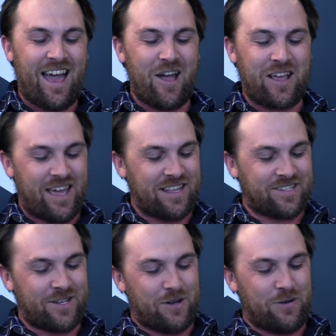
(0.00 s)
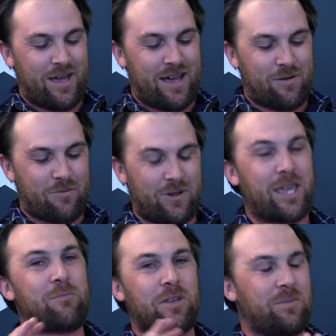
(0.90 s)
uh, okay, so uh, we're
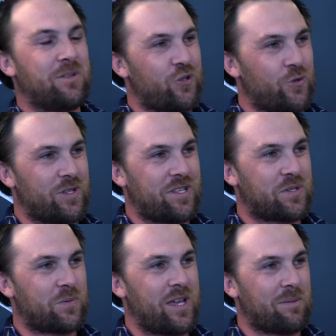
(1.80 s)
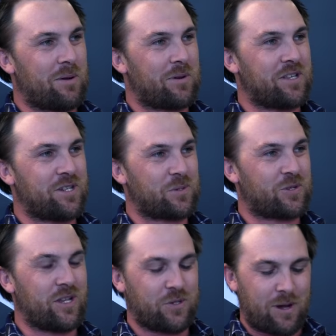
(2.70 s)
keeping it a bit shorter this week, but we're going to jump
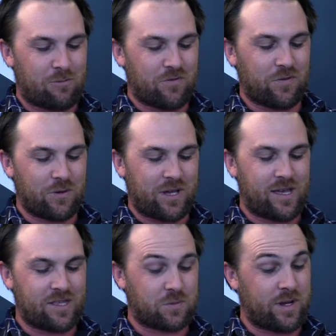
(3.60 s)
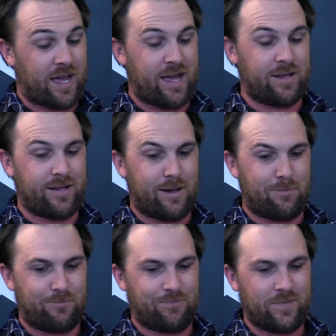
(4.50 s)
straight into our review car this week, and
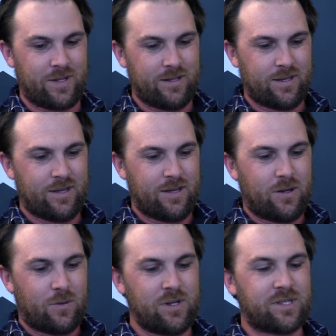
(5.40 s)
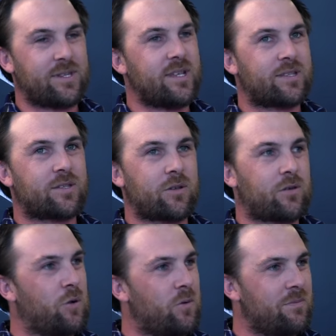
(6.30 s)
um, it's it's
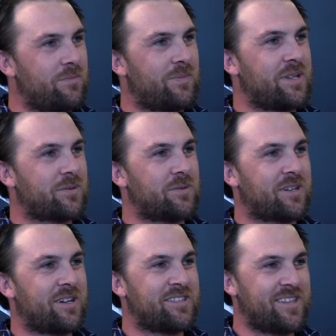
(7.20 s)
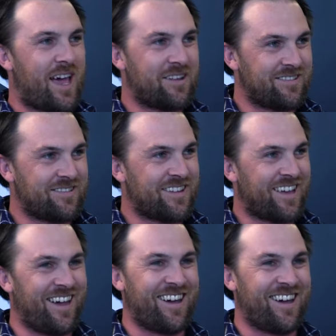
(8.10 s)
cool, but it's also kind of sad. Um,